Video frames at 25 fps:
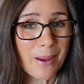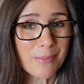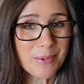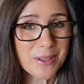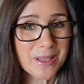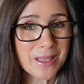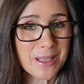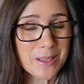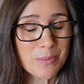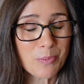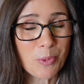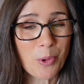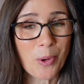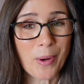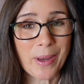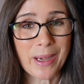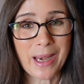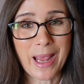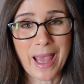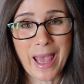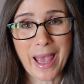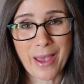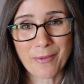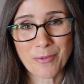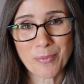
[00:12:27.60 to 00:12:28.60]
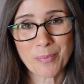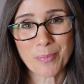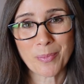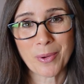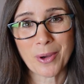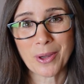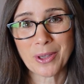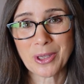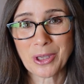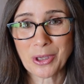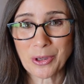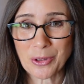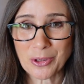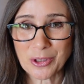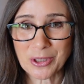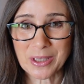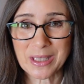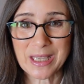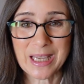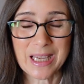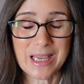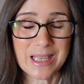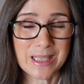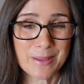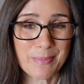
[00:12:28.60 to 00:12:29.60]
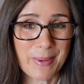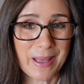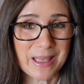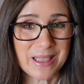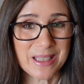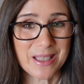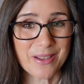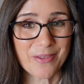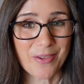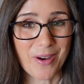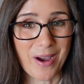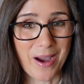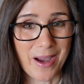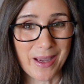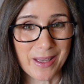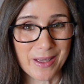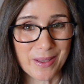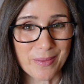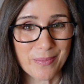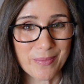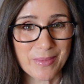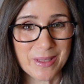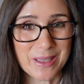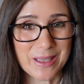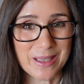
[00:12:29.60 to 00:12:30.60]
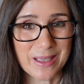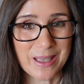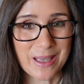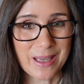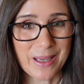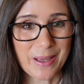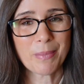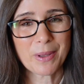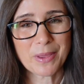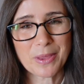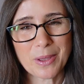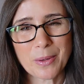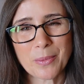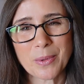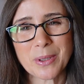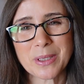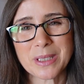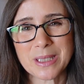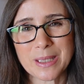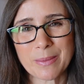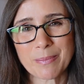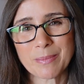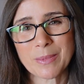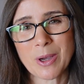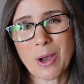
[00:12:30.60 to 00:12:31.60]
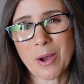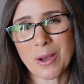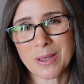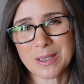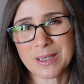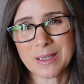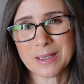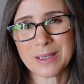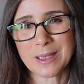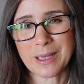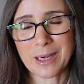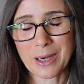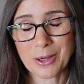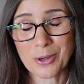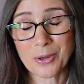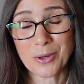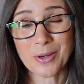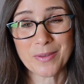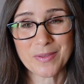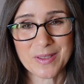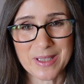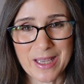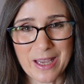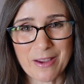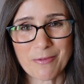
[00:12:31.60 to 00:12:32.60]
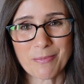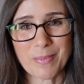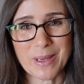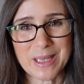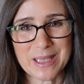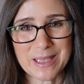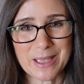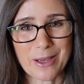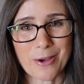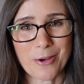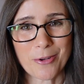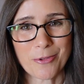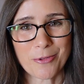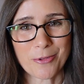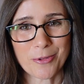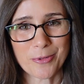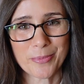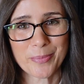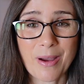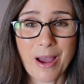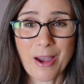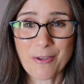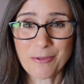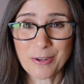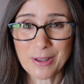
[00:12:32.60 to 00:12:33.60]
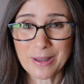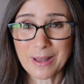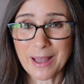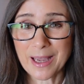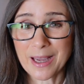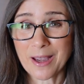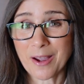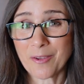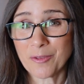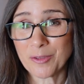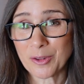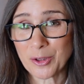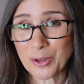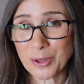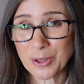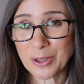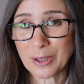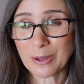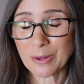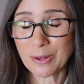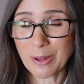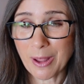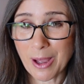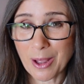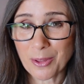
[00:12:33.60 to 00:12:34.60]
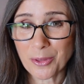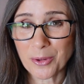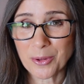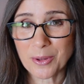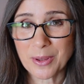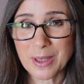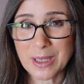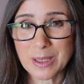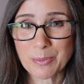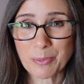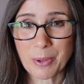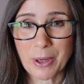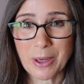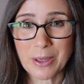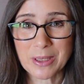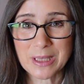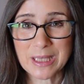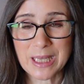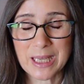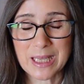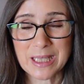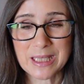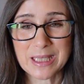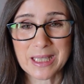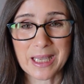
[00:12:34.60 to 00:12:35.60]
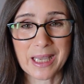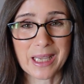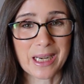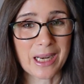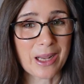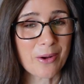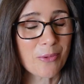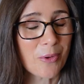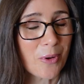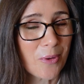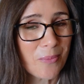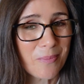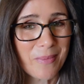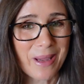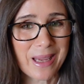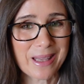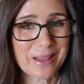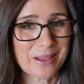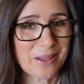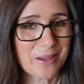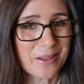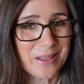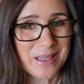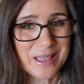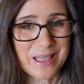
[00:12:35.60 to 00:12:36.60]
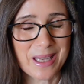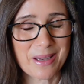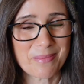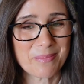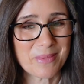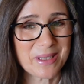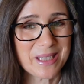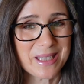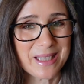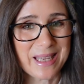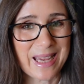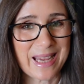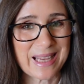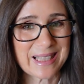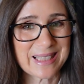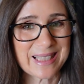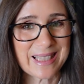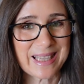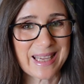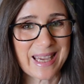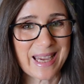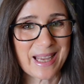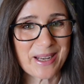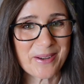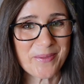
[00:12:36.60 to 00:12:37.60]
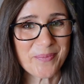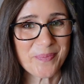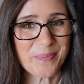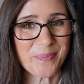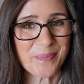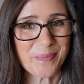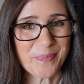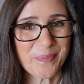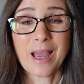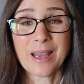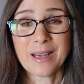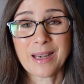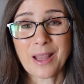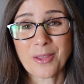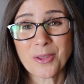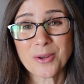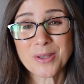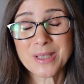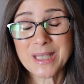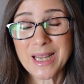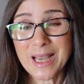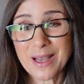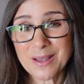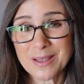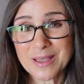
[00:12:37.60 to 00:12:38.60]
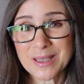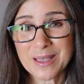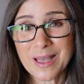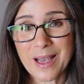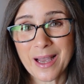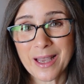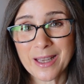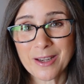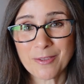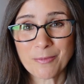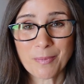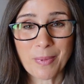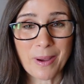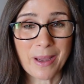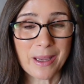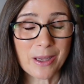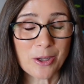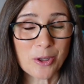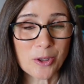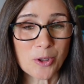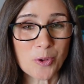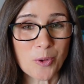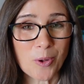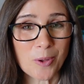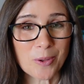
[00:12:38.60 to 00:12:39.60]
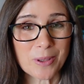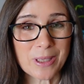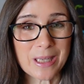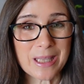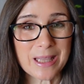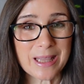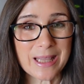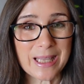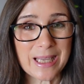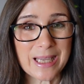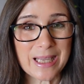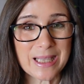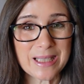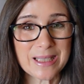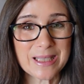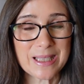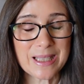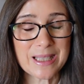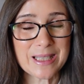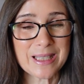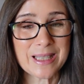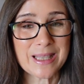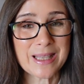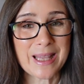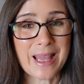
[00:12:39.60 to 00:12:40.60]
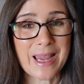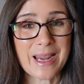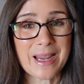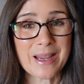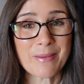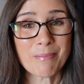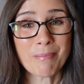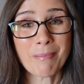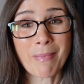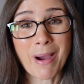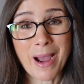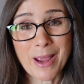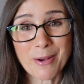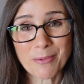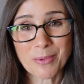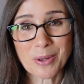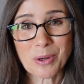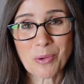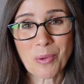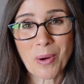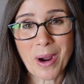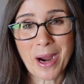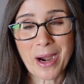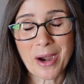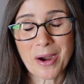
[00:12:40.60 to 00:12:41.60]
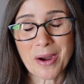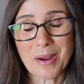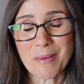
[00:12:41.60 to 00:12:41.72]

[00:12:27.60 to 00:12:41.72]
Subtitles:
up to this point, I haven't bought hugely expensive items, but there were some costs that I could have saved myself. I feel like I've learned a lot through this process and I won't make those same mistakes again. Another downside of buying good quality things is that they might require